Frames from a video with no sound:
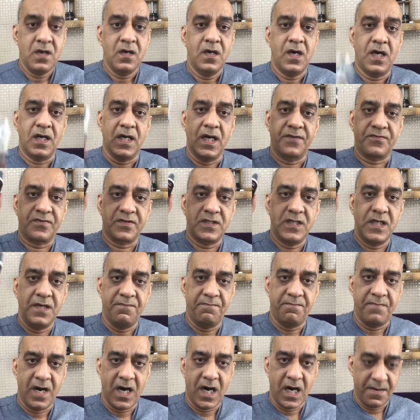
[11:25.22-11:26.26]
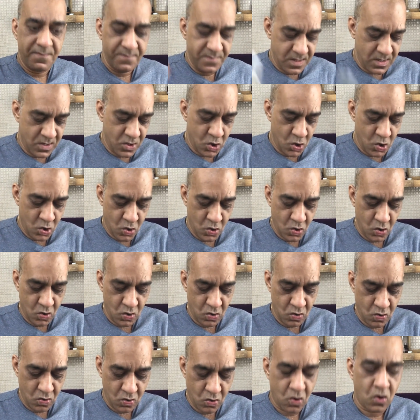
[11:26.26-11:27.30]
an aftershave balm
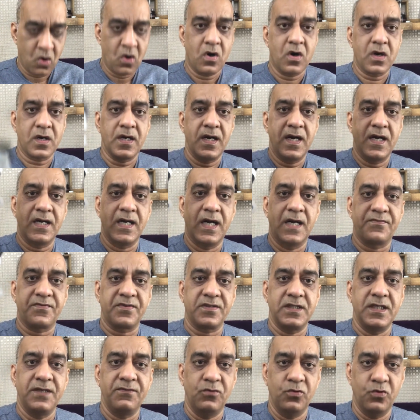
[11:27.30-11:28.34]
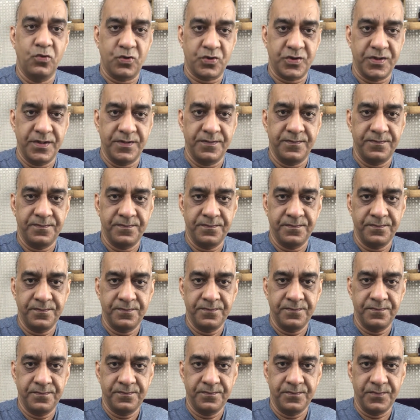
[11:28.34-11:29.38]
or an aftershave lotion,
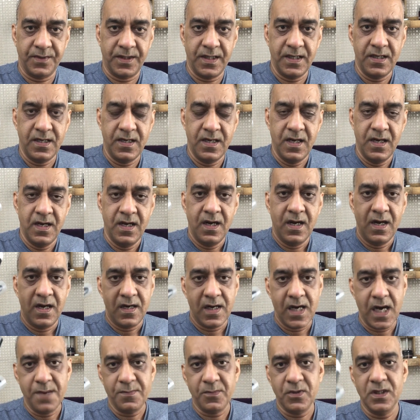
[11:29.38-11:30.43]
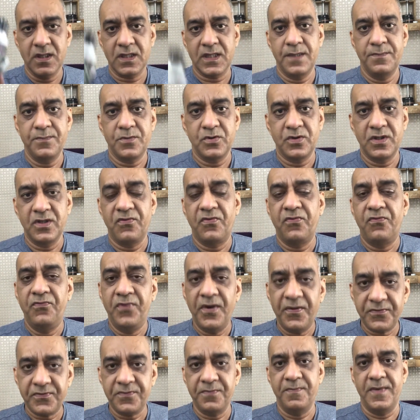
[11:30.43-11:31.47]
okay? Now I'm going to come to the
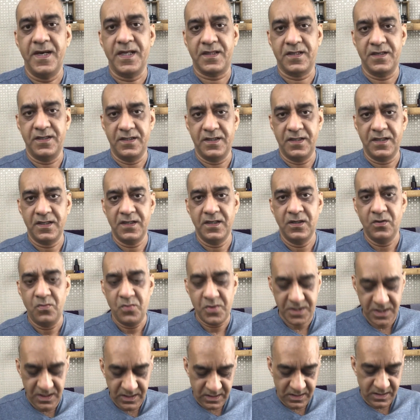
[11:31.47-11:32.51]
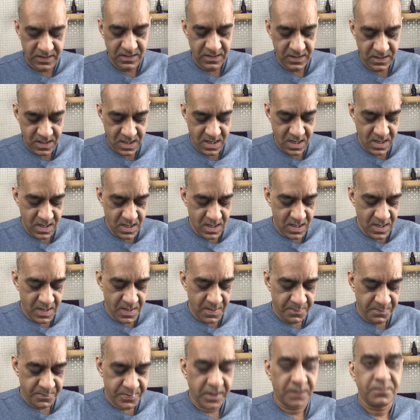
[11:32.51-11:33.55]
fifth method, which is
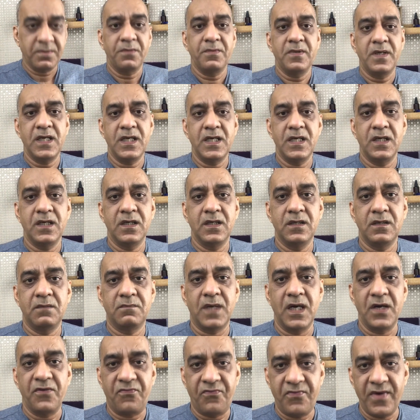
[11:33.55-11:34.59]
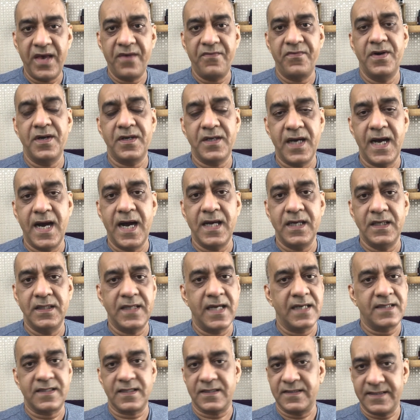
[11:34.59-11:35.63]
probably my favorite, and
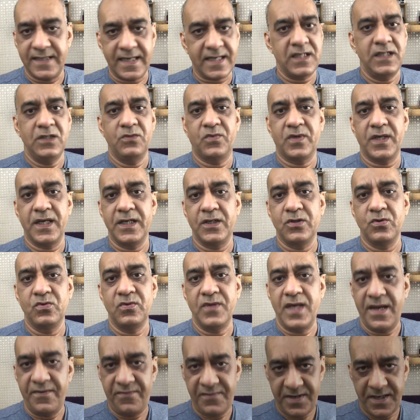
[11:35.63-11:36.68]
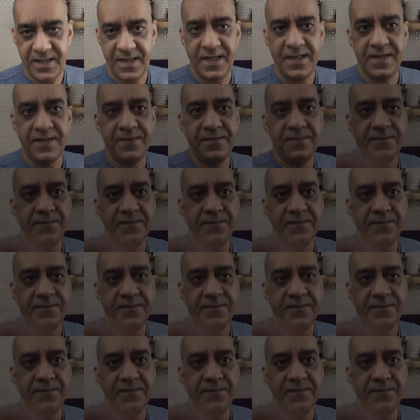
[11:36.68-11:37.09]
that's exactly what I do every day.